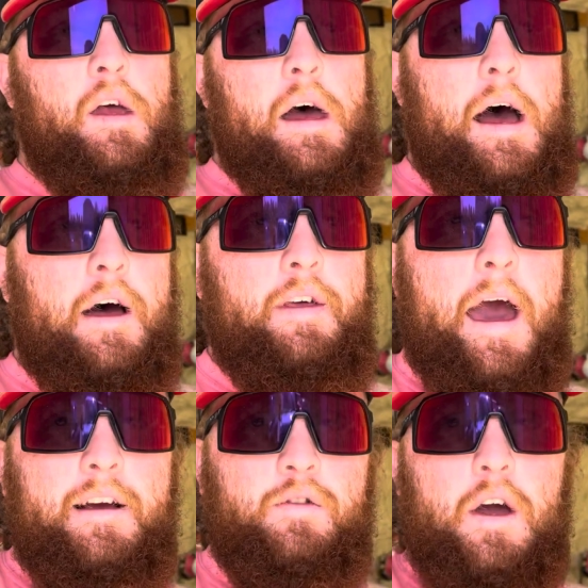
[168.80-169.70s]
The
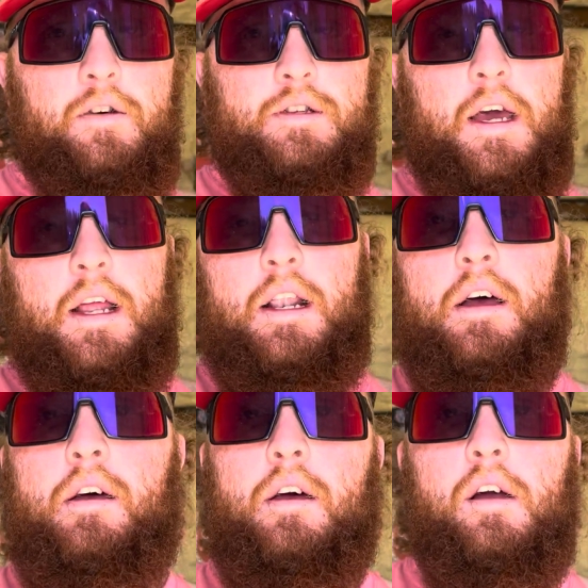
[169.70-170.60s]
axle goes in,
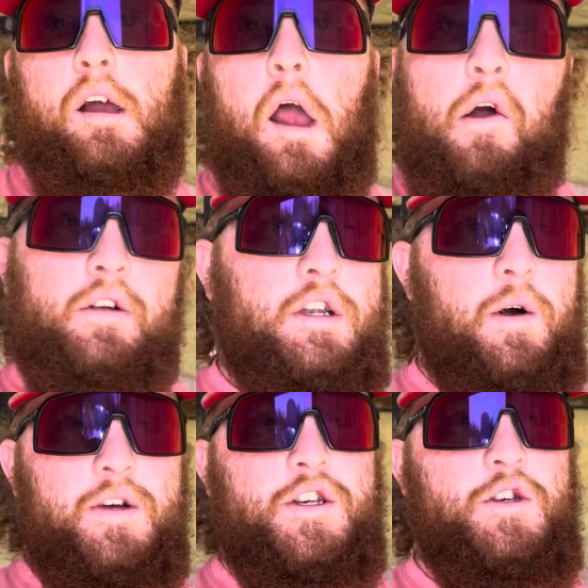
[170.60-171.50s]
no issues